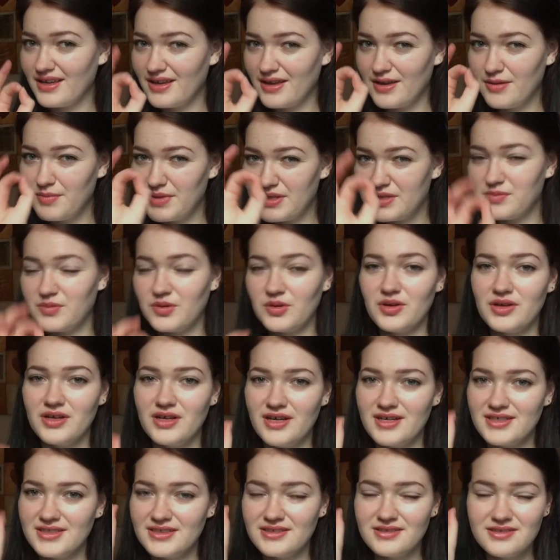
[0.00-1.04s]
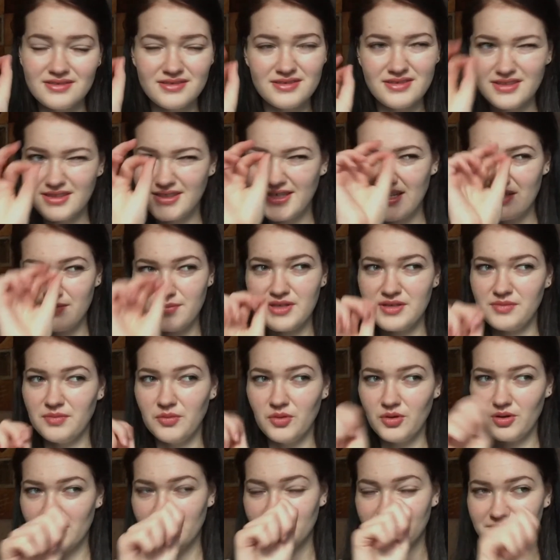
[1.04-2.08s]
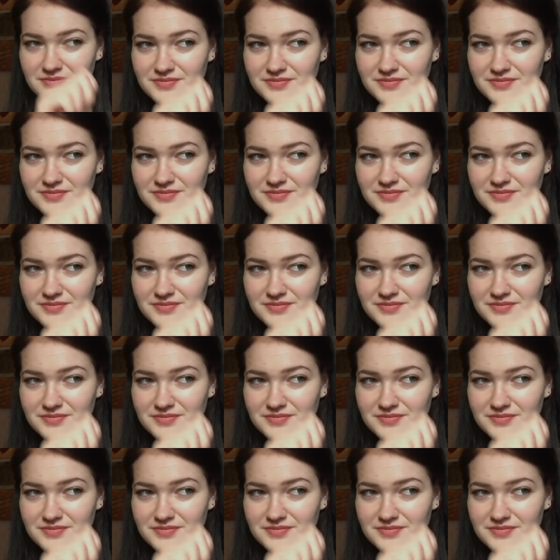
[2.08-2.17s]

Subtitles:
a bit more, a tad bit more.